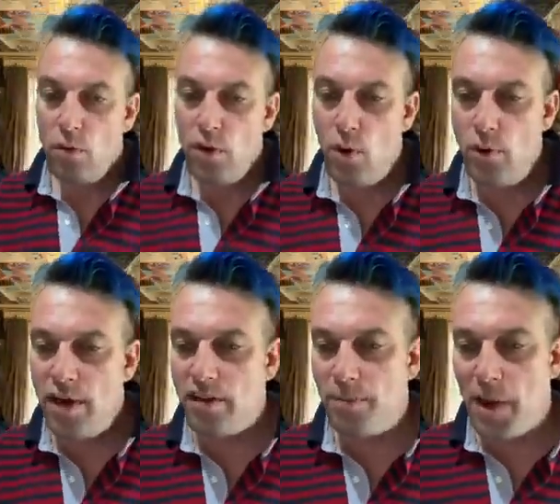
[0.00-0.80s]
We all
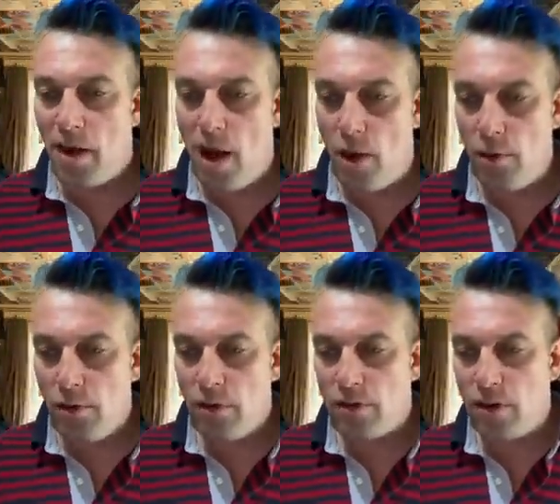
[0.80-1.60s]
need to be
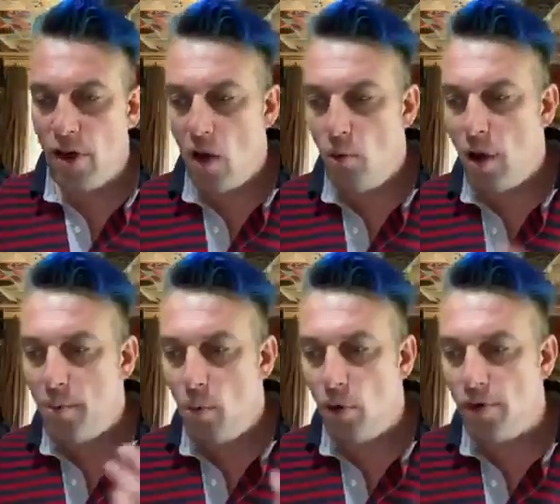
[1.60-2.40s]
alone to know we're
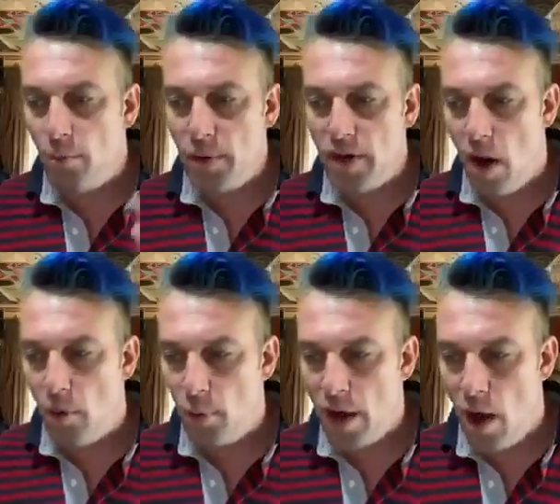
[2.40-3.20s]
more than we
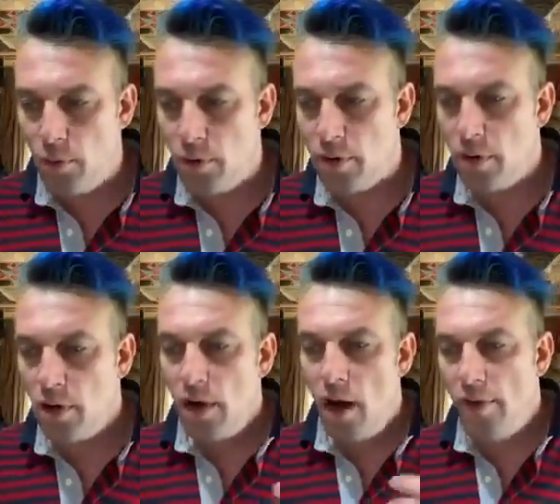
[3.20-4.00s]
know we own.
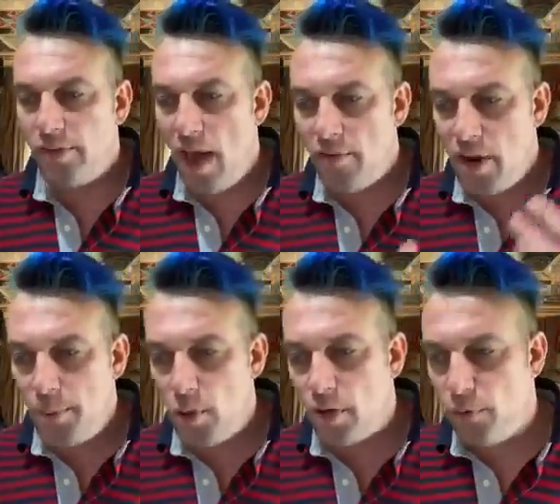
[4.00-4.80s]
After having a
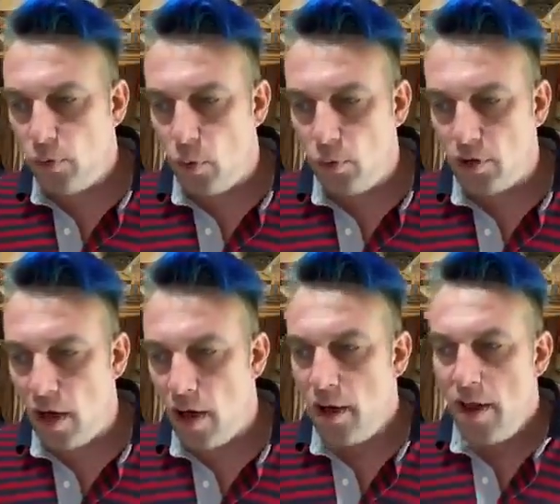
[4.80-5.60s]
beautiful
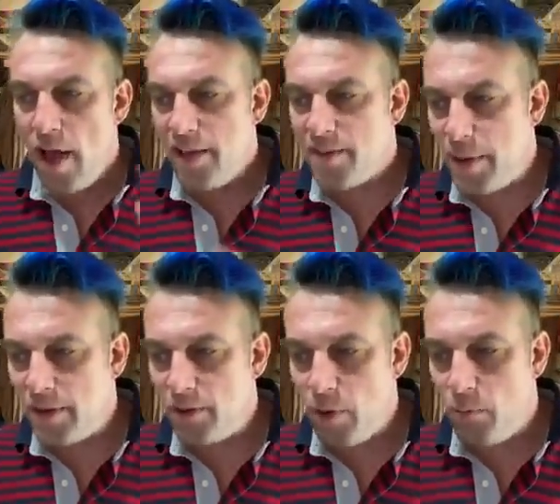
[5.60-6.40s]
daughter and
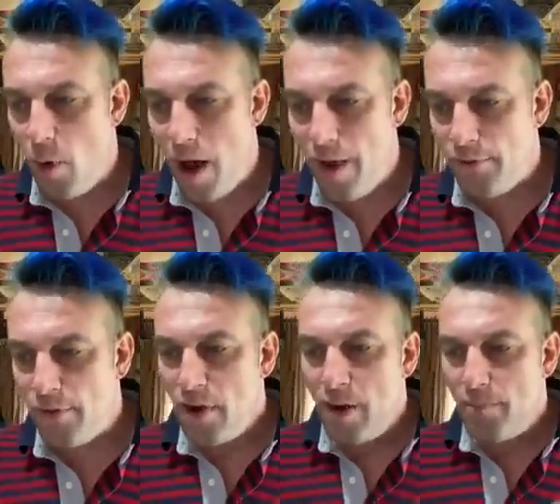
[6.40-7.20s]
splitting with
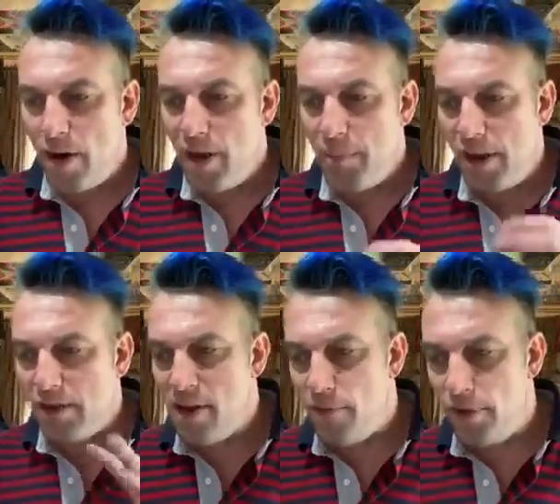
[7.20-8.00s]
wife, money
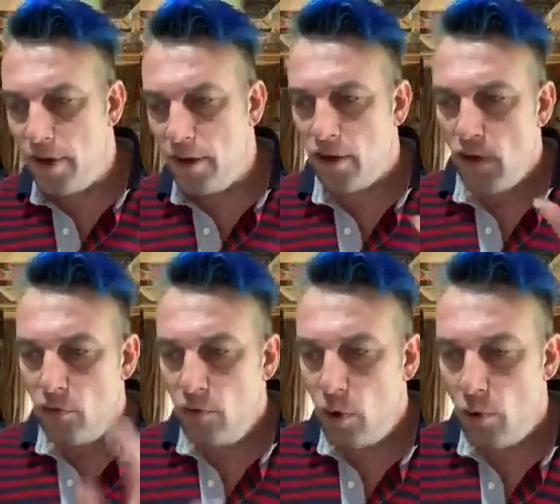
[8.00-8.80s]
means nothing.
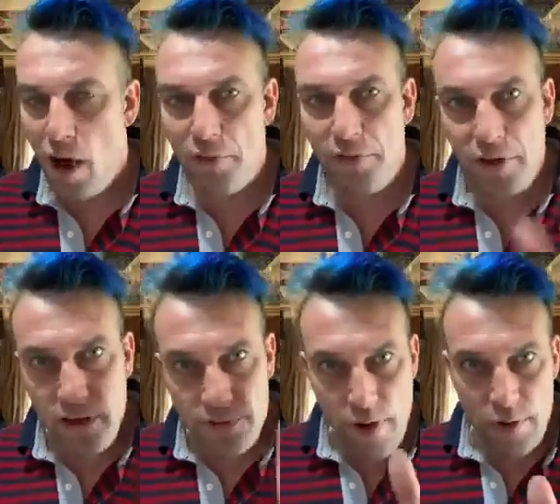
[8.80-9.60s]
Real love
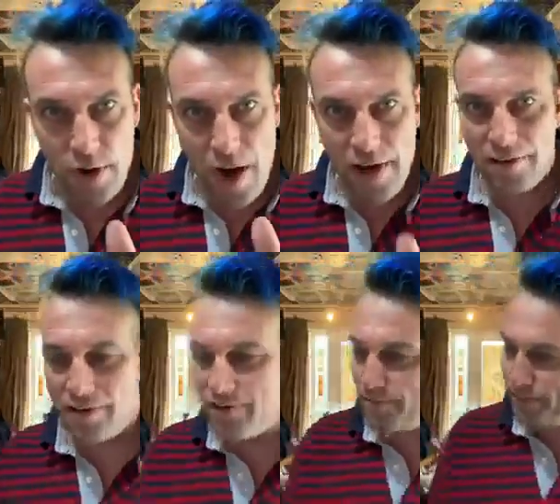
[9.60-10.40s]
is very
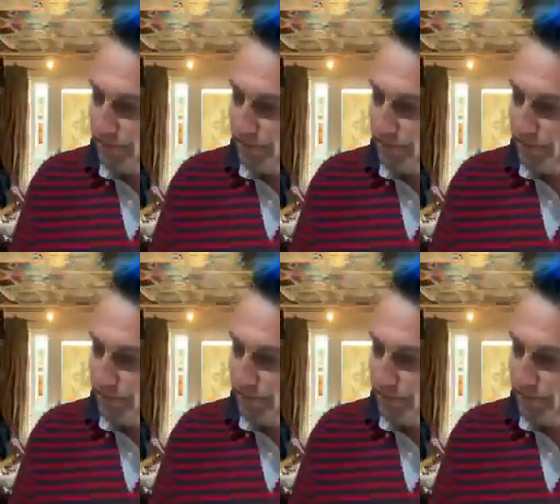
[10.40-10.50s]
nice.